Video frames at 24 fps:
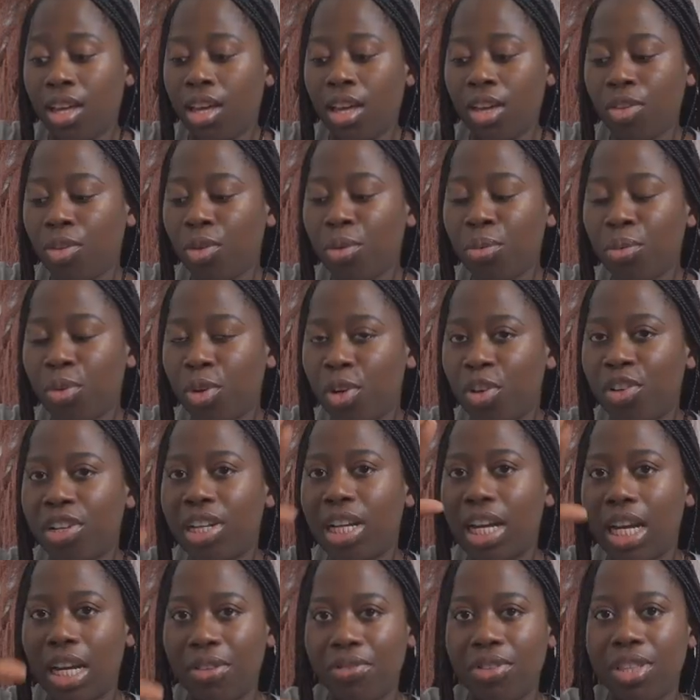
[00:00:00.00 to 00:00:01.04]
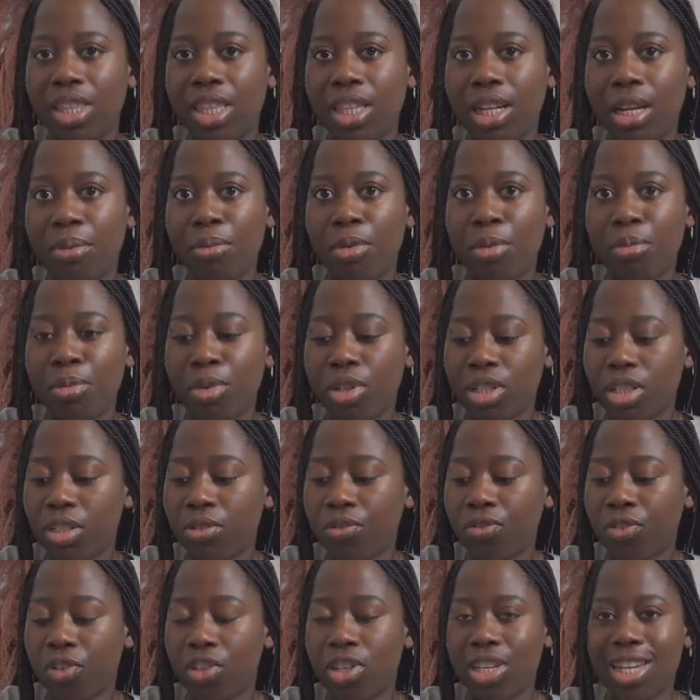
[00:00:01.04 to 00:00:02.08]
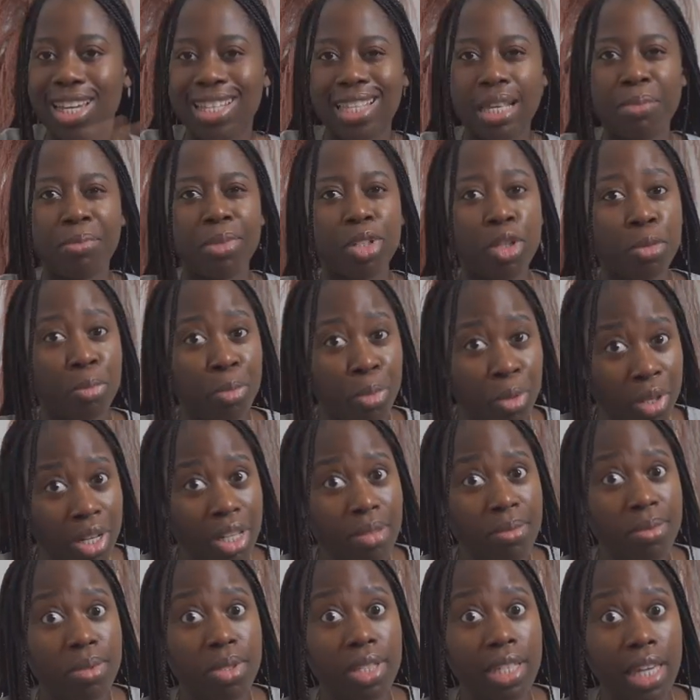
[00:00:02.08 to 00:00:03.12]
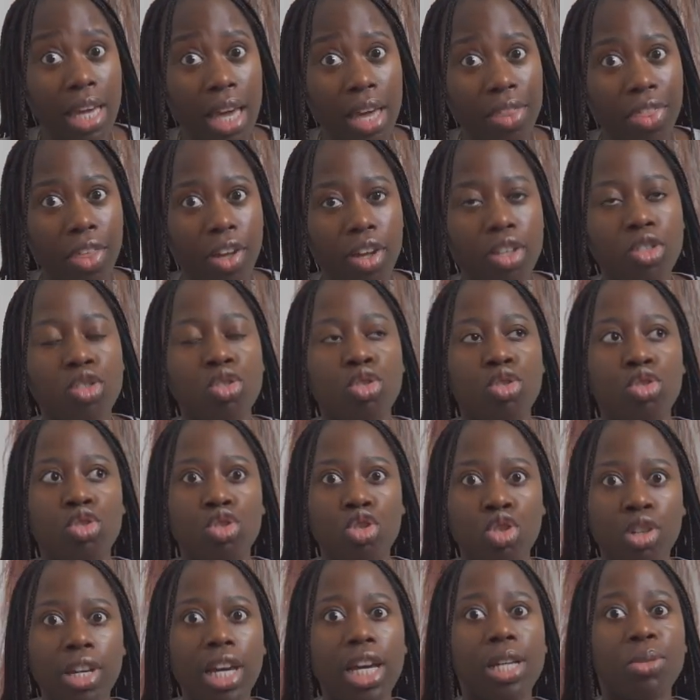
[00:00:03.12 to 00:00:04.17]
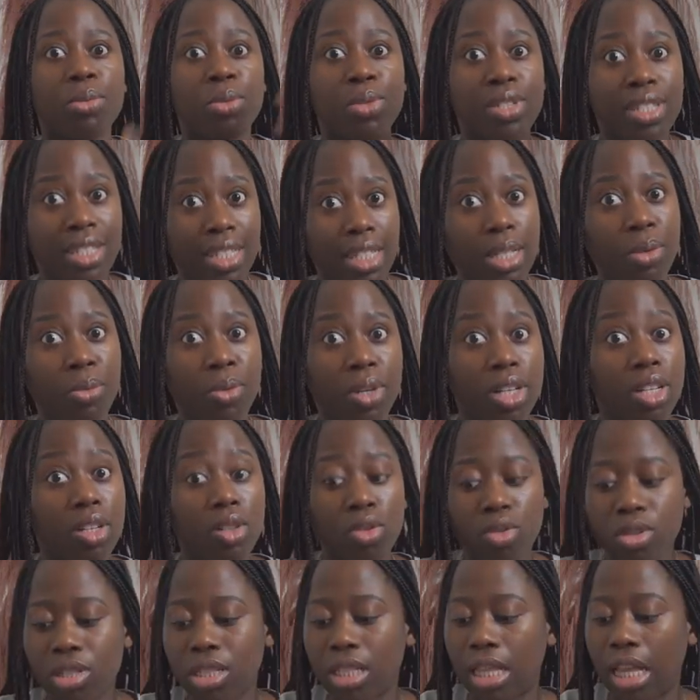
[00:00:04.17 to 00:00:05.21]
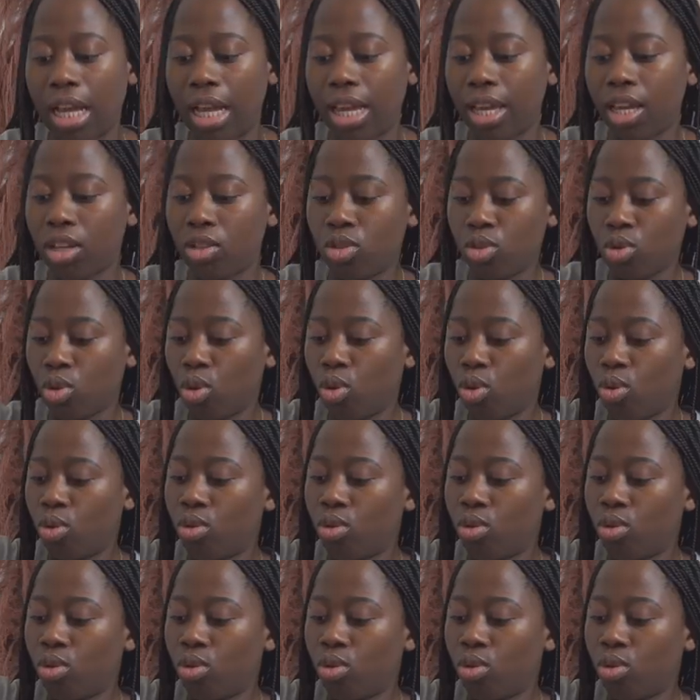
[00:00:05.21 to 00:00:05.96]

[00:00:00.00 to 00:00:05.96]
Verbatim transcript: And don't worry, everything I'm unboxing for you guys, I'm gonna put it together so you guys will see what it looks like. So,